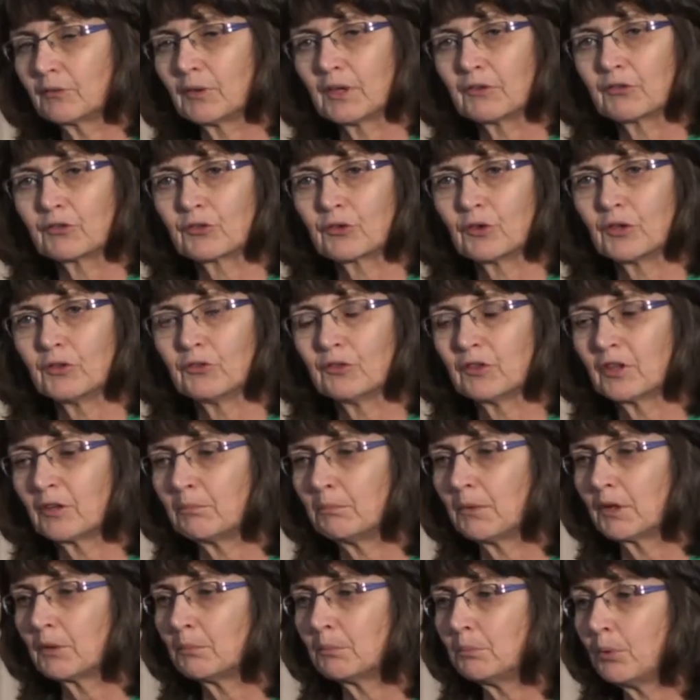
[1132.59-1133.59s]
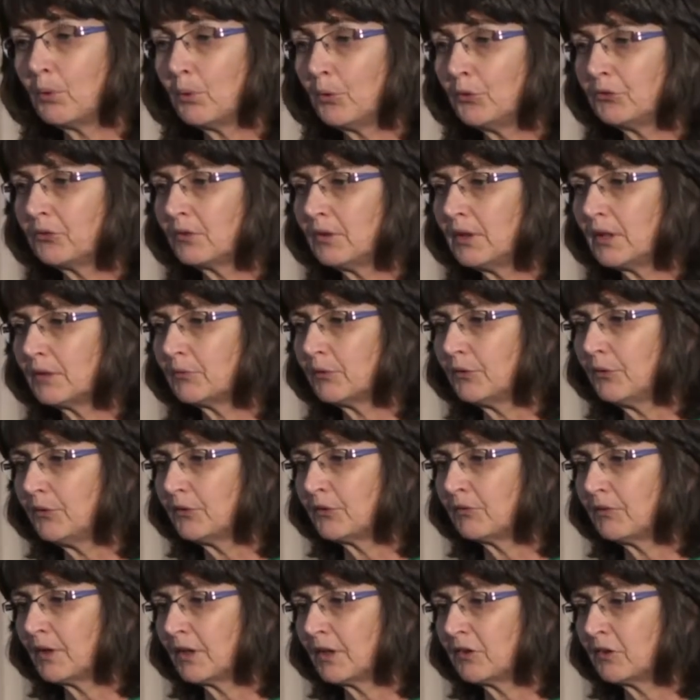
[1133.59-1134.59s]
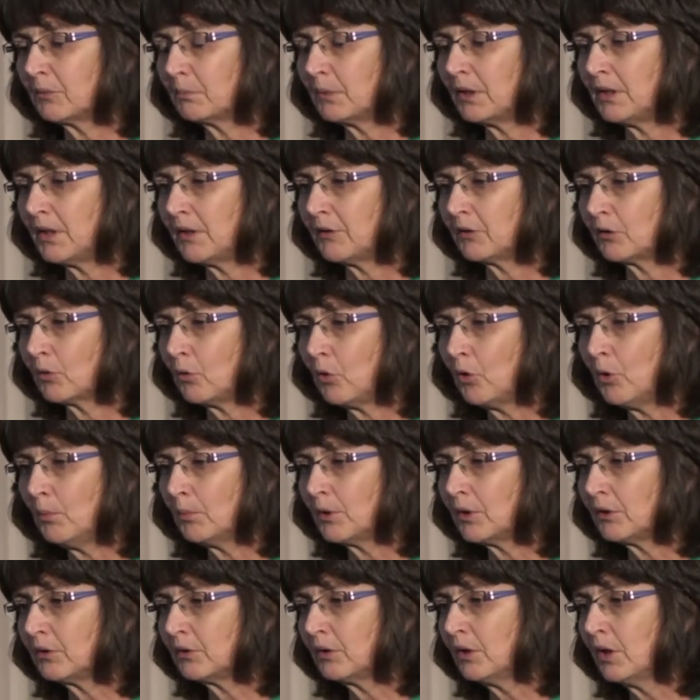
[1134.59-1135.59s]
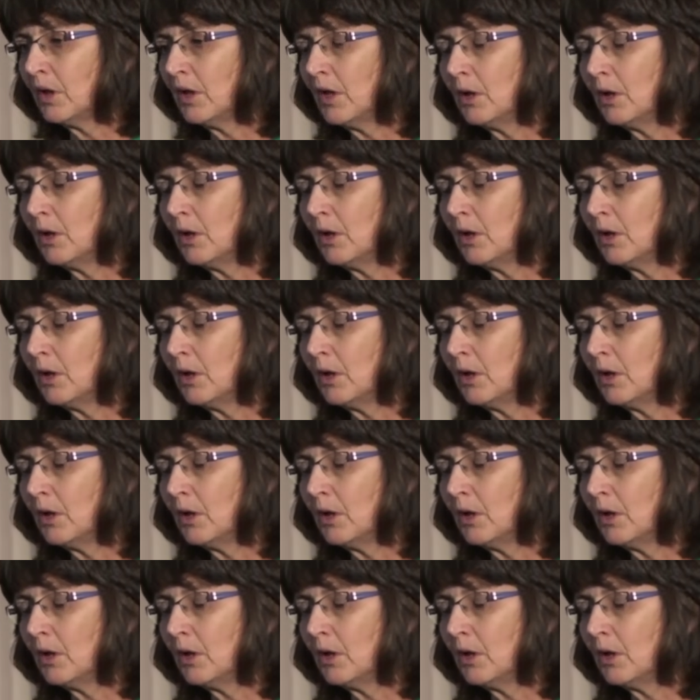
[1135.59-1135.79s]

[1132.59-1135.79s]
They've shown to have menopausal levels of anti anti-Müllerian hormone,